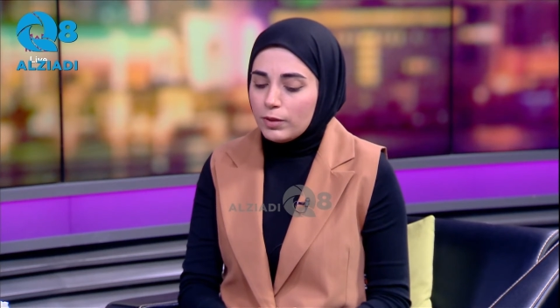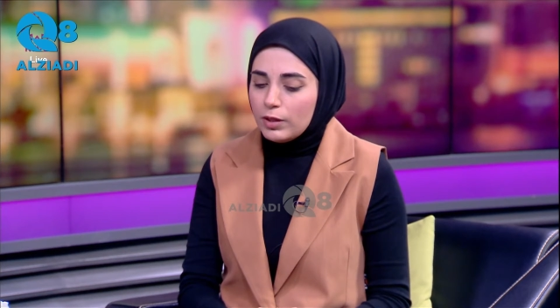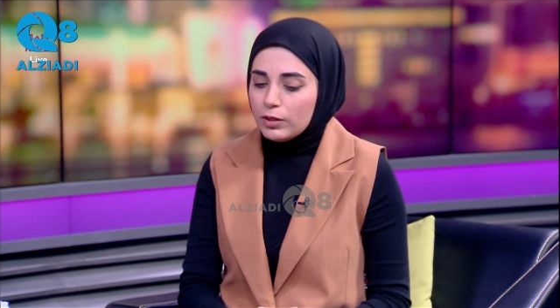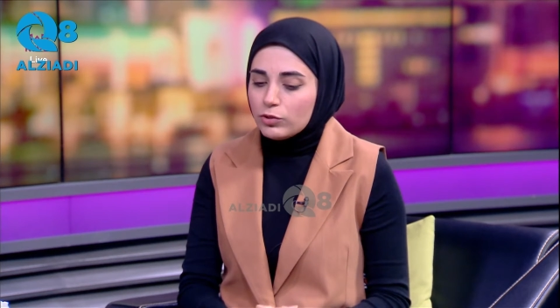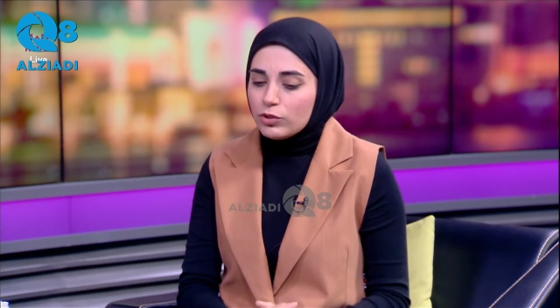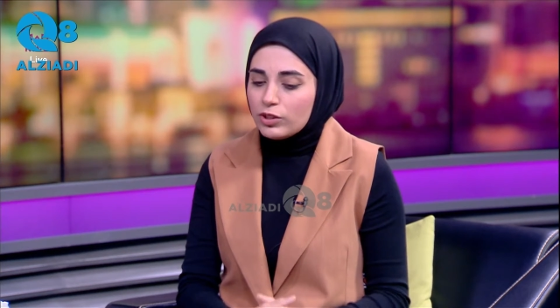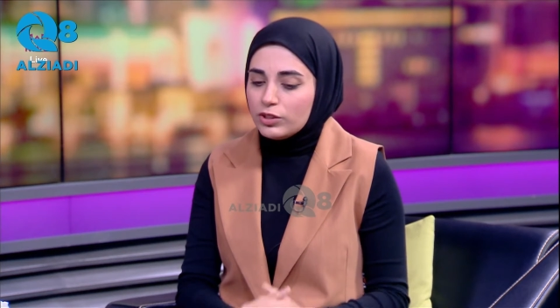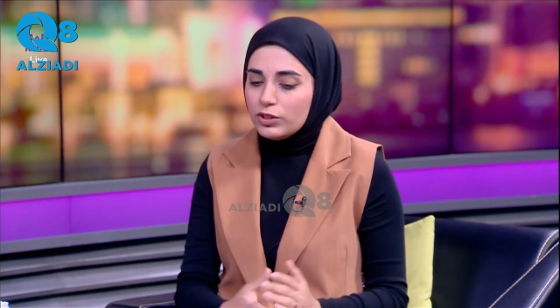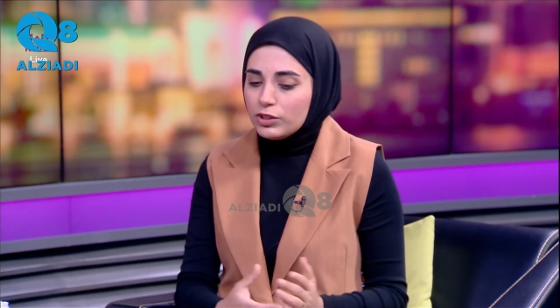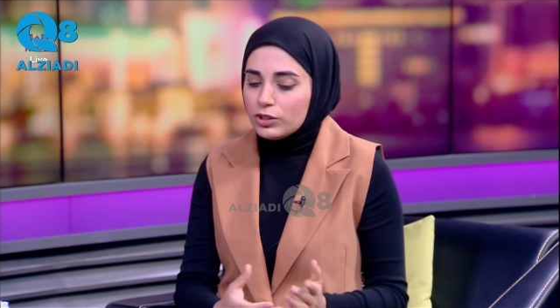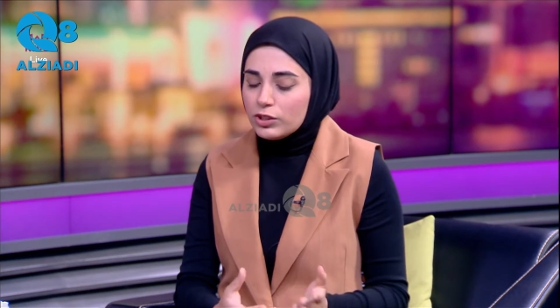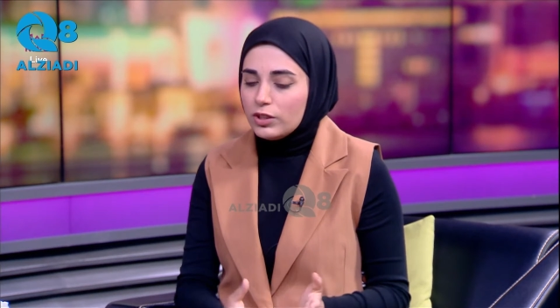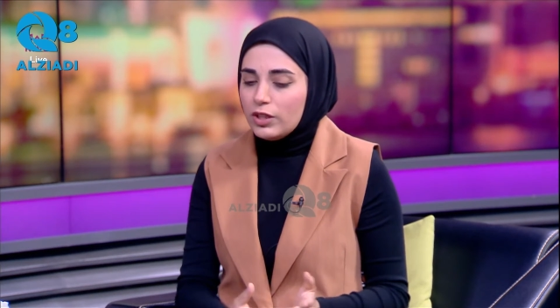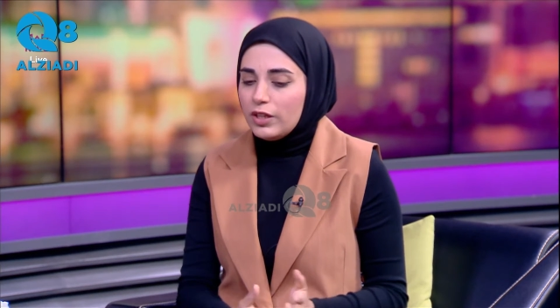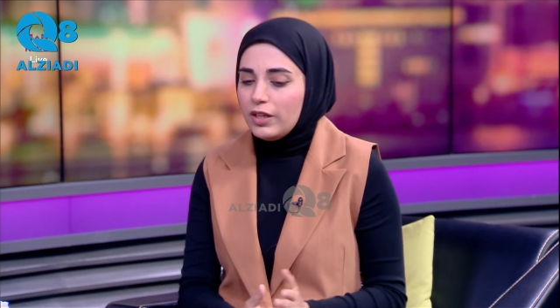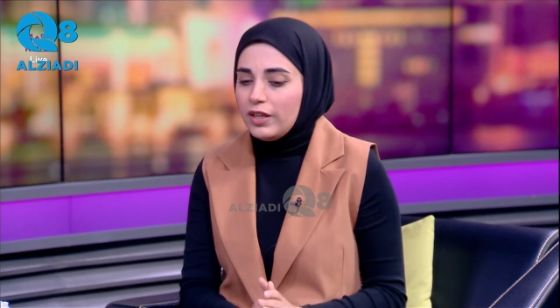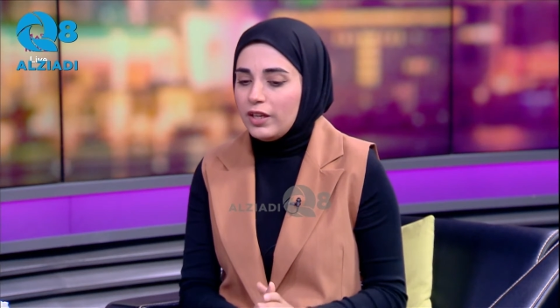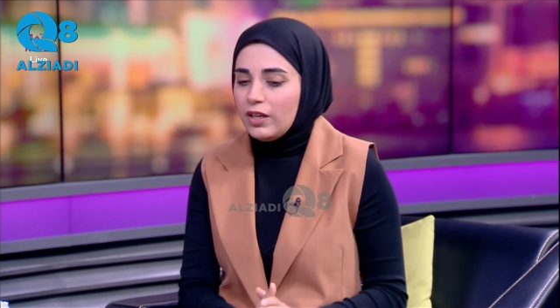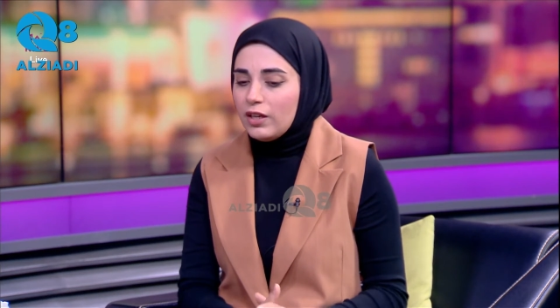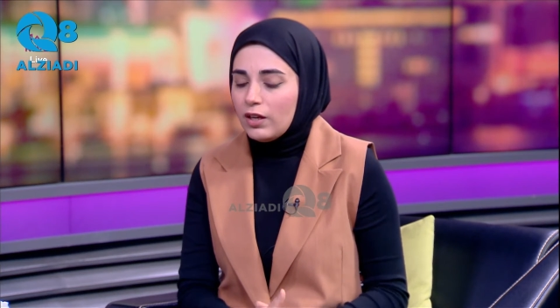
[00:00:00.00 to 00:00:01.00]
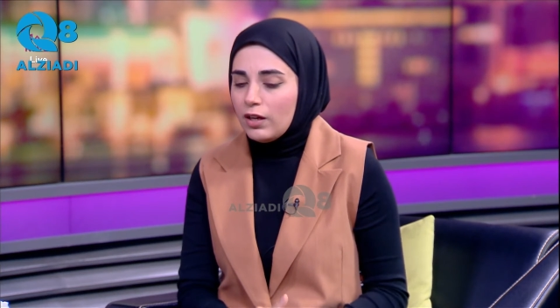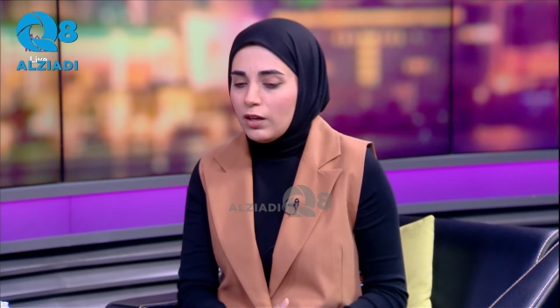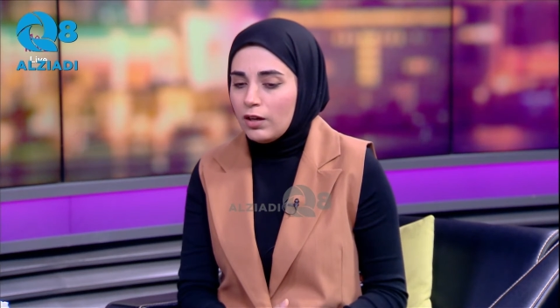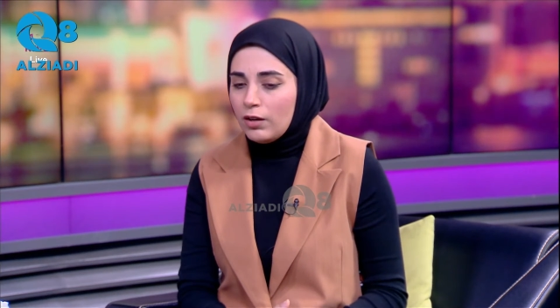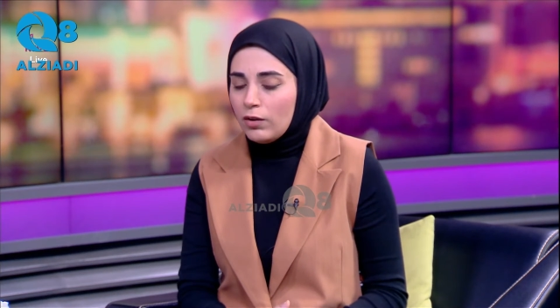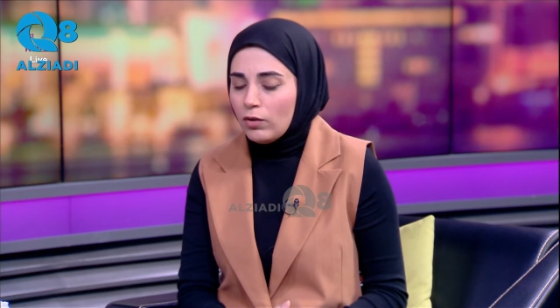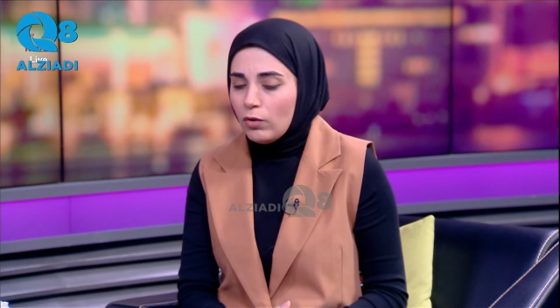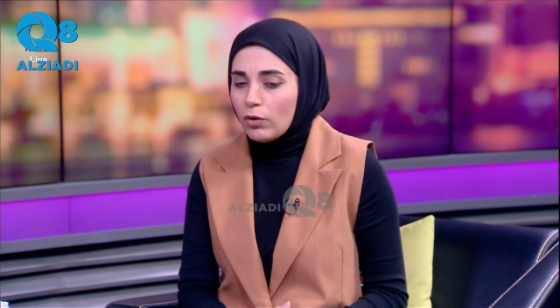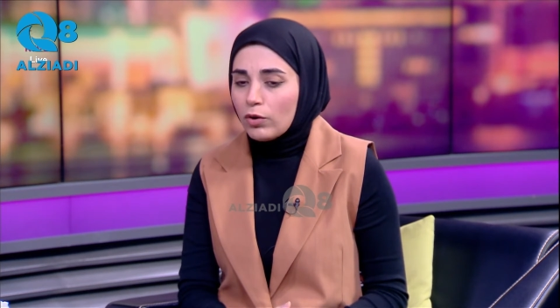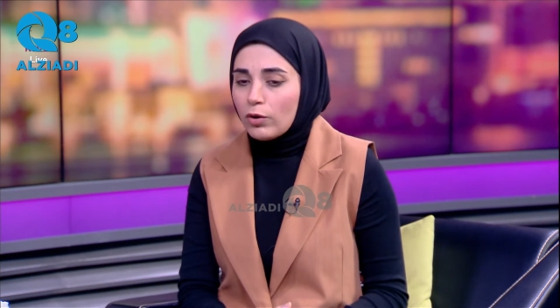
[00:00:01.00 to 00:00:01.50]
traditionally,
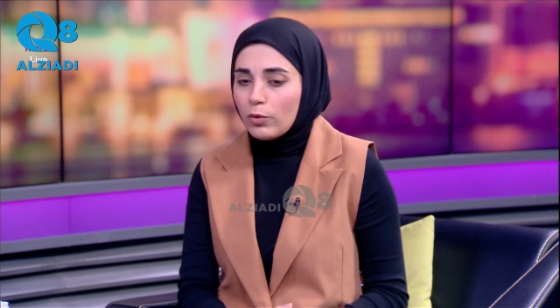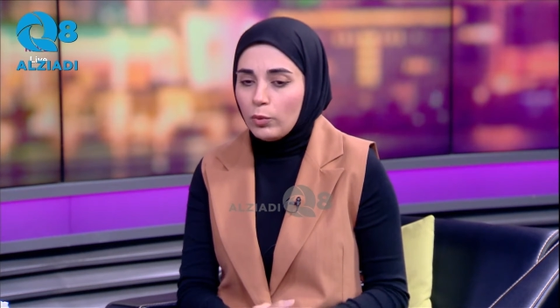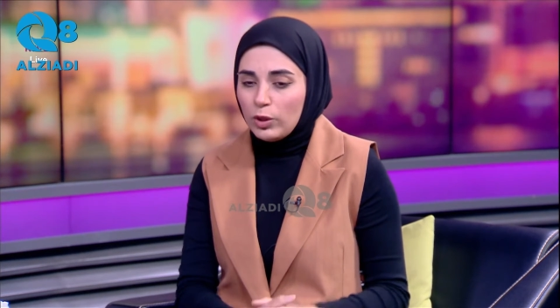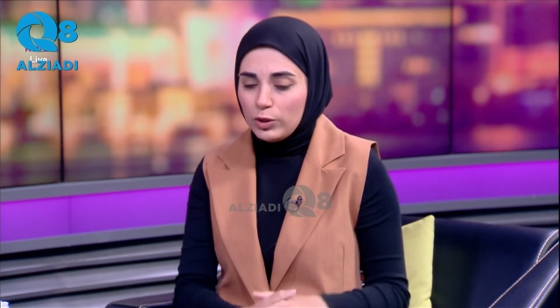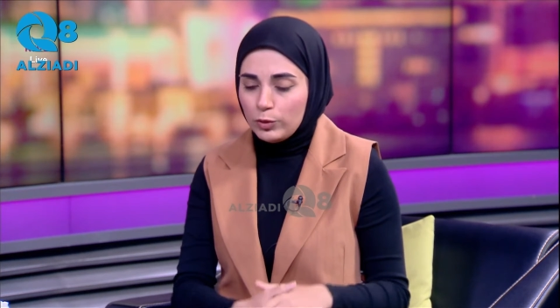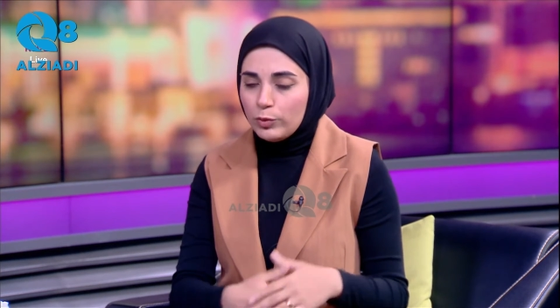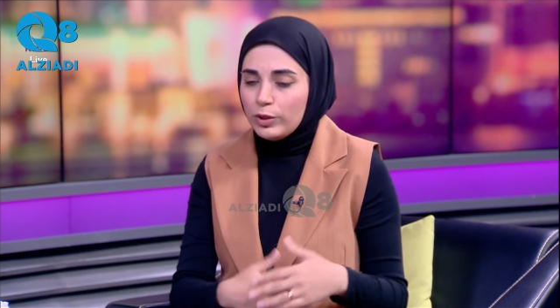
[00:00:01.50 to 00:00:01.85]
or what